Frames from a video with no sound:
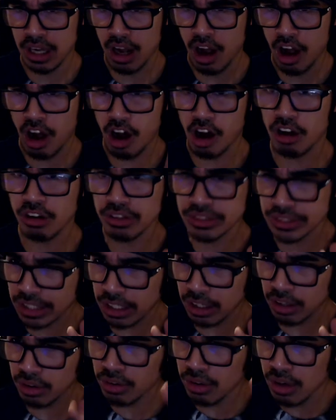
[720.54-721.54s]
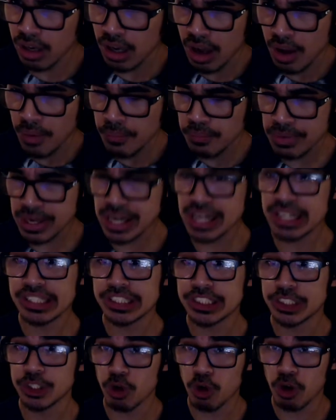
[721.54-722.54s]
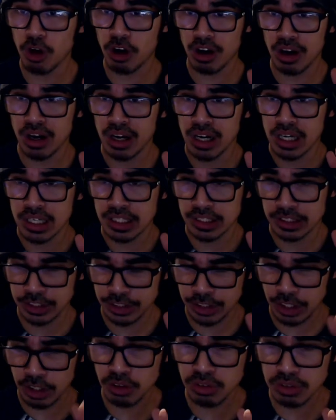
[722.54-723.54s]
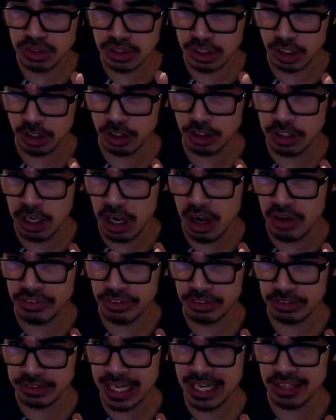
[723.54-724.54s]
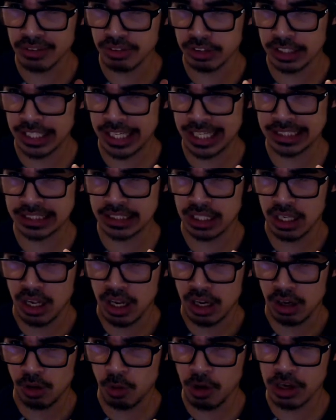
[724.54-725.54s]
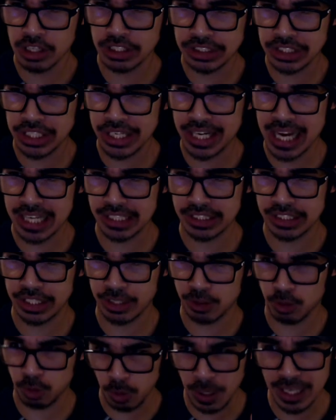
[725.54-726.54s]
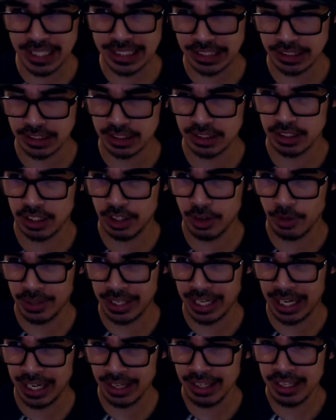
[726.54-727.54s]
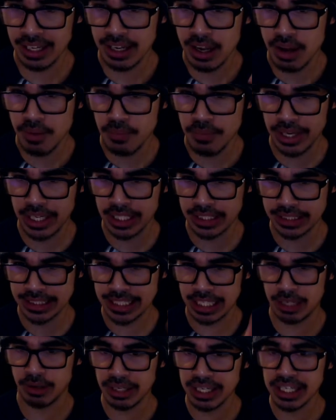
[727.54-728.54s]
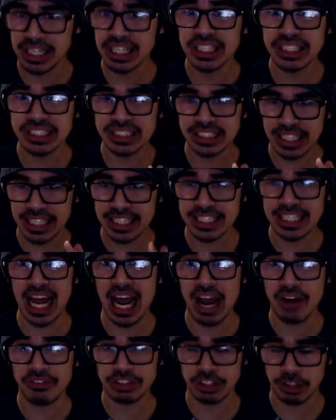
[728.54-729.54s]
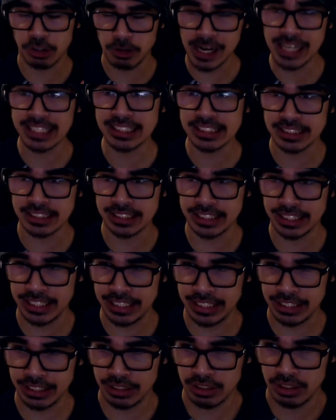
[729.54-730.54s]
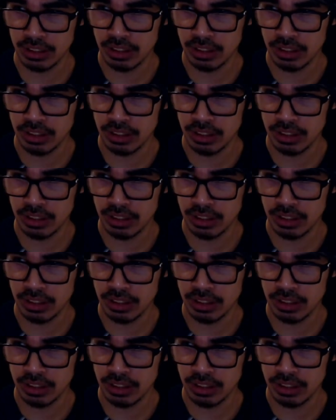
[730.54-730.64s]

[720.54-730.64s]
Also, be sure, don't turn off your Netflix once you get to the credits, okay? Because there is an after credit scene